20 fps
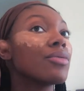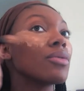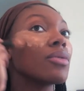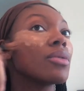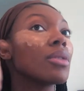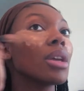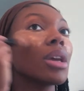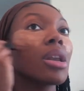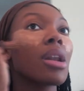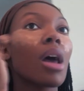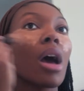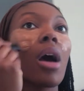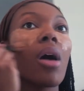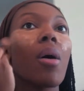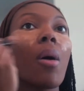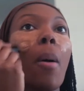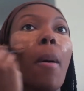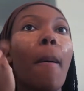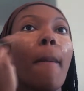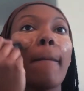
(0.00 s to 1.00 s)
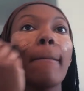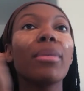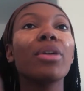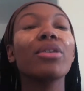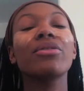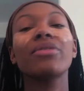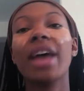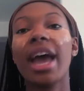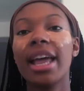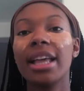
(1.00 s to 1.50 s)
you know,
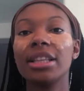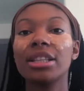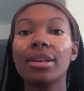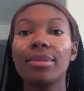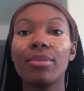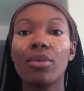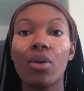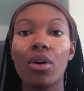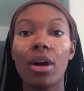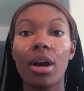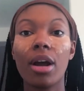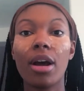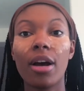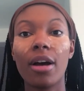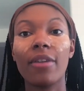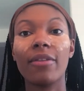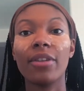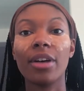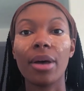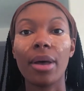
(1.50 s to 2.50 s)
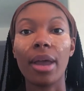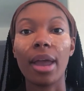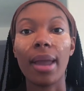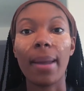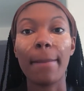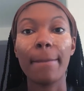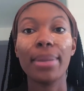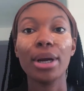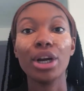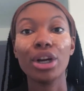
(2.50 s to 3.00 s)
move that into more of a
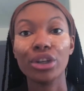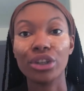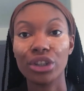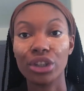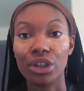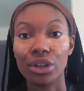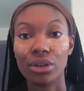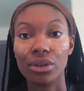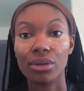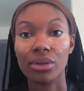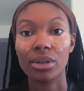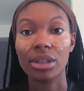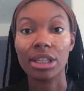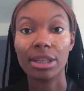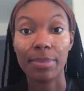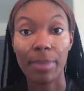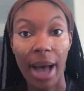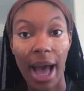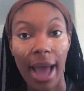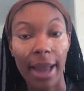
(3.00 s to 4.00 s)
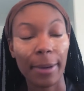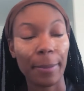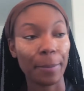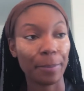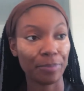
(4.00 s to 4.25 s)
personal spot?